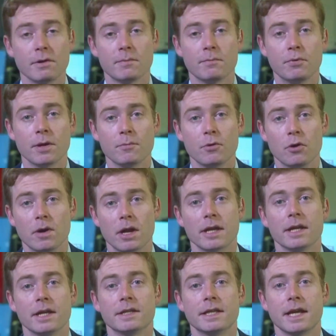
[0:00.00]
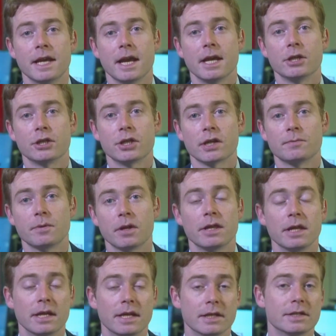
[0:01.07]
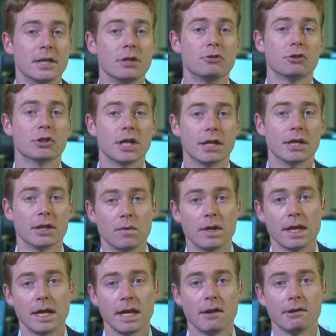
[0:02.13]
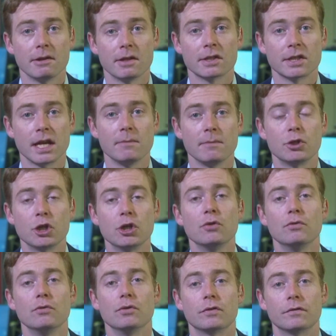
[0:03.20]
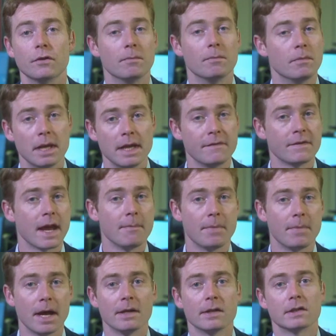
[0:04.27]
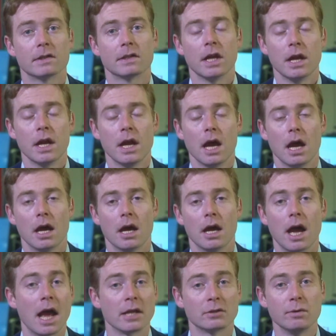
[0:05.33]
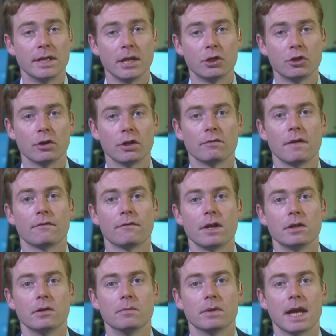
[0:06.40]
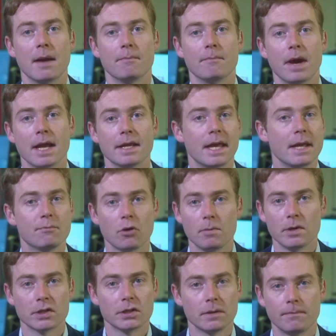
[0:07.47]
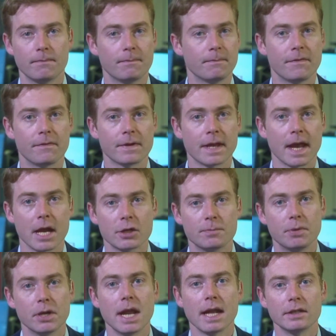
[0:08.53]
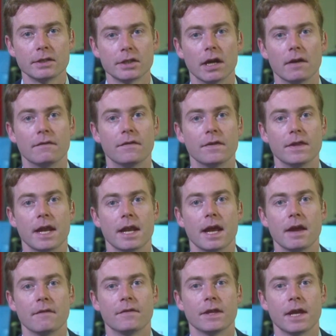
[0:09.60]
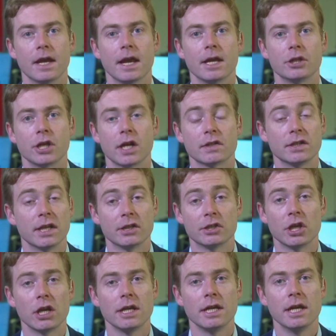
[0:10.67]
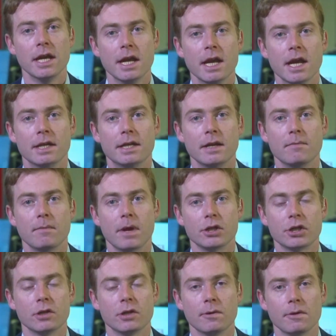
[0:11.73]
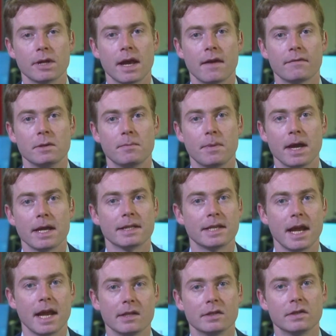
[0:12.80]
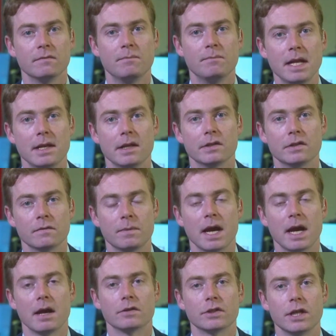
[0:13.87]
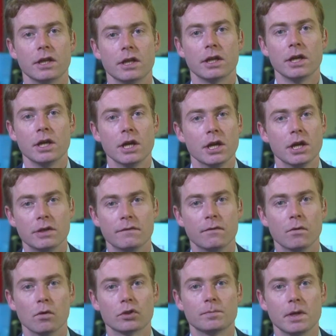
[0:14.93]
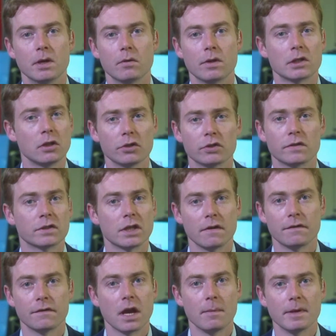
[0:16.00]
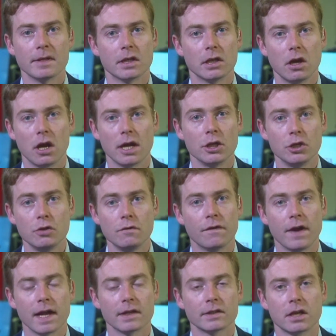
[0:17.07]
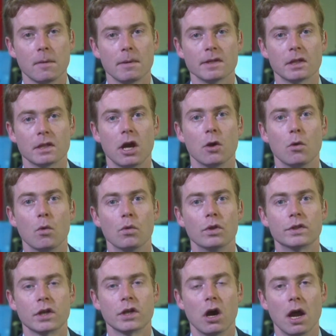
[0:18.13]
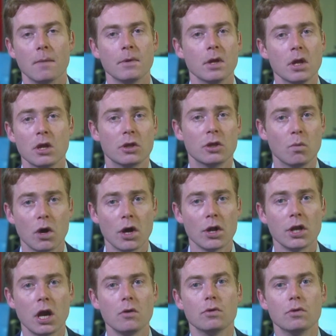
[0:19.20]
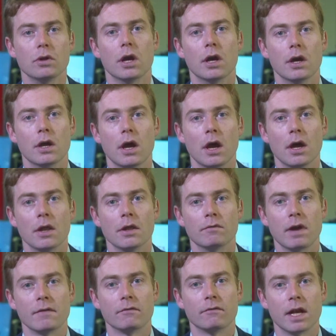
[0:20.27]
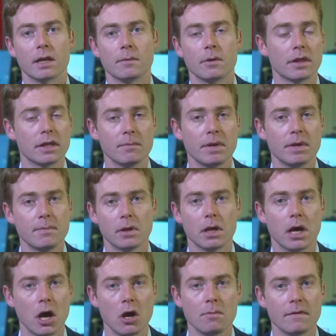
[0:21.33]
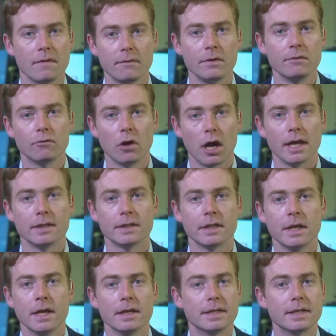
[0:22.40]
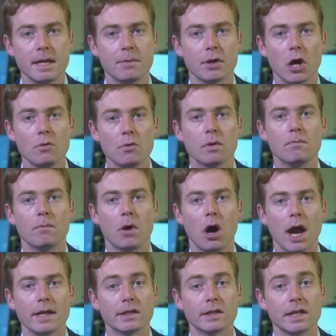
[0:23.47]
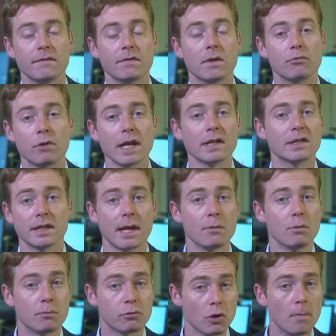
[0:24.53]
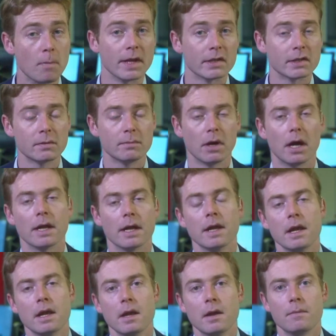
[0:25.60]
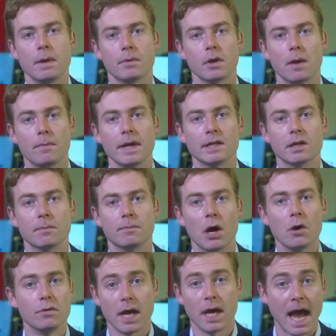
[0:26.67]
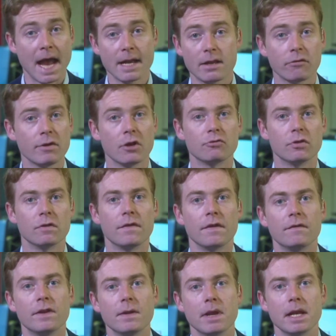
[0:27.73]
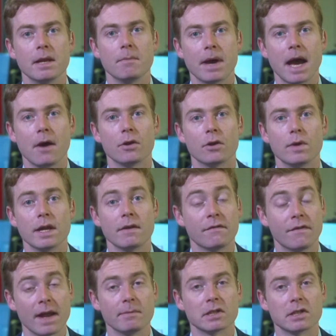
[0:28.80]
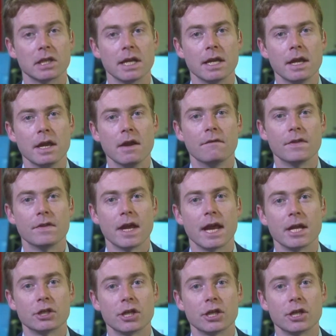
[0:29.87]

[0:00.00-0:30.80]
agree with putting more money into the NHS, but I think it's interesting that we're hearing the same tunes from Leave campaigners as we did during the referendum campaign. They promised a cash bonanza for the NHS, and they certainly didn't mention that we were going to have to be paying tens of billions of pounds in a divorce bill. There's lots of stuff coming to light, new facts are coming to light all the time that weren't known at the referendum, and I think people at home have every right to keep an open mind to see if the Brexit they were promised by people like Peter Bone that had £350 million a week famously for the